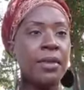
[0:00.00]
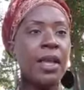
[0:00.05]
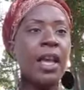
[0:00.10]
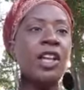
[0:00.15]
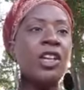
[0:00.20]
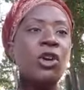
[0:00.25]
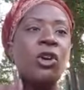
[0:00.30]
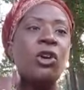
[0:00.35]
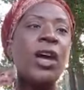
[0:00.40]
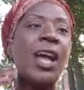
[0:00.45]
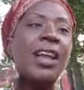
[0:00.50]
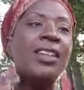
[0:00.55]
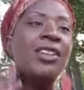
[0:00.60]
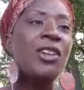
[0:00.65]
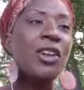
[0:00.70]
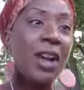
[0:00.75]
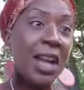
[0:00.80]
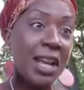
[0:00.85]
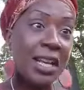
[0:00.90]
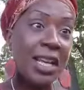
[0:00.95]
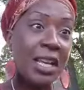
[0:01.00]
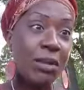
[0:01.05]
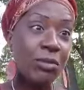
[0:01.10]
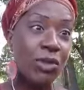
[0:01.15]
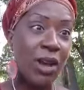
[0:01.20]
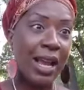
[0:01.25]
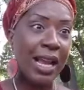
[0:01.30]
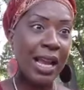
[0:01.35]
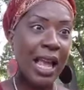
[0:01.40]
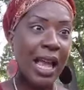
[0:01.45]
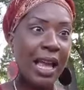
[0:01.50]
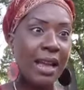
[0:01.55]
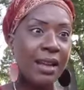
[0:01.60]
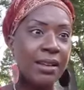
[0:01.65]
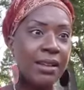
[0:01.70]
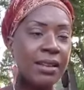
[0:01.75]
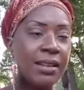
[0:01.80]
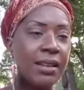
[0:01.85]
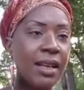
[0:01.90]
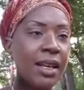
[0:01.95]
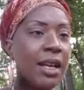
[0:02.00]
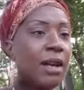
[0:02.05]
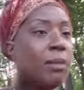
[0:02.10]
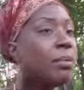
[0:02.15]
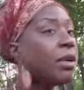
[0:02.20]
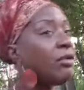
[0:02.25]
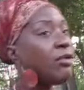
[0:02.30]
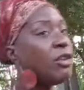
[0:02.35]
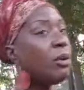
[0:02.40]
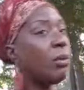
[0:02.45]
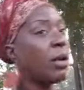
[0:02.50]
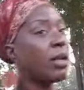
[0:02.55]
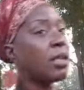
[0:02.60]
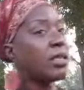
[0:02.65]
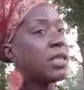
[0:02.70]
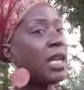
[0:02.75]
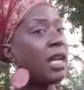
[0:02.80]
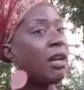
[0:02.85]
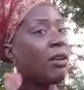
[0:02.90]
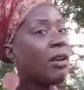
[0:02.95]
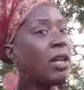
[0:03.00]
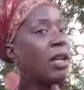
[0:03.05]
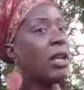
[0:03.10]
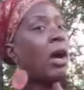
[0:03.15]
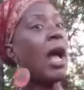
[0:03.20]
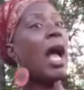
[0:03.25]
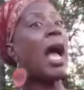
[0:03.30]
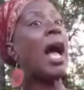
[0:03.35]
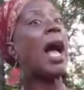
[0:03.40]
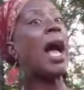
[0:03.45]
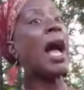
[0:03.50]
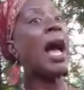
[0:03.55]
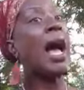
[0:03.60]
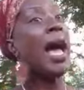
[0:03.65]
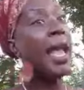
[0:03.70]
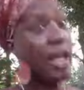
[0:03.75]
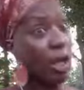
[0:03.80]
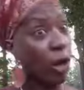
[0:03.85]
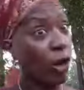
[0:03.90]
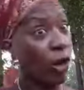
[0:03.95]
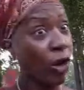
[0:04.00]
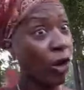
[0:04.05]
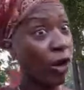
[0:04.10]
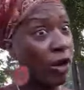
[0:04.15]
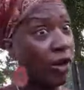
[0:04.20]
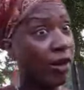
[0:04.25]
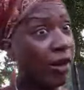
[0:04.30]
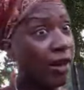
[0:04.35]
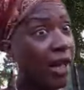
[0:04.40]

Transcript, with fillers: And you're going to have to learn how to keep track of that. But if you want to sit here higher